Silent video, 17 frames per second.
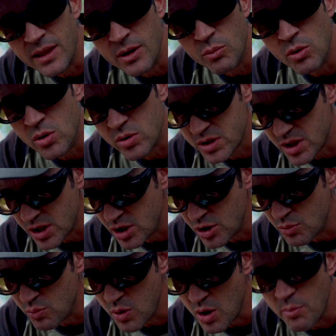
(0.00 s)
in the water
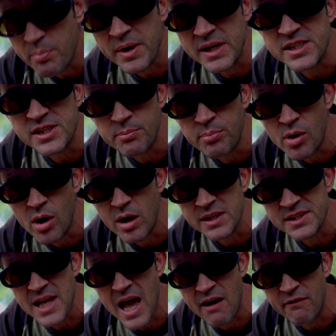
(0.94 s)
you will be
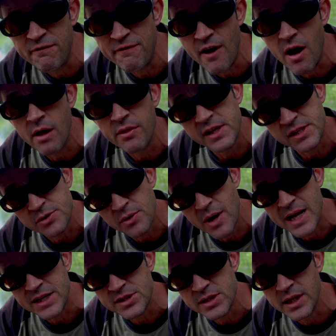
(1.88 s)
surprised how far this will
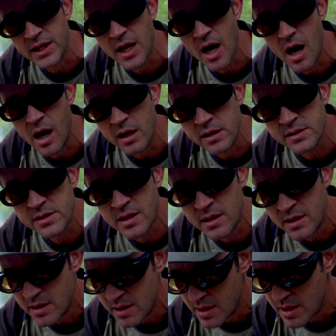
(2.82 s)
actually cast.
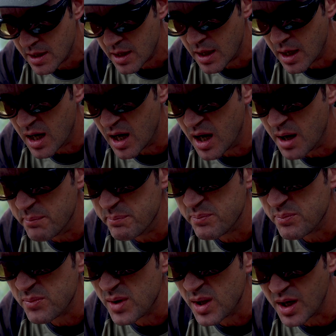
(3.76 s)

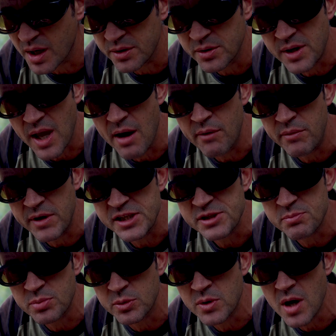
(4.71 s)
You know, you get a
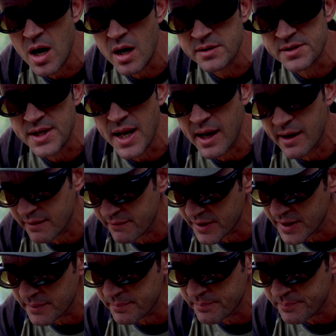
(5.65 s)
reasonable cast out of it.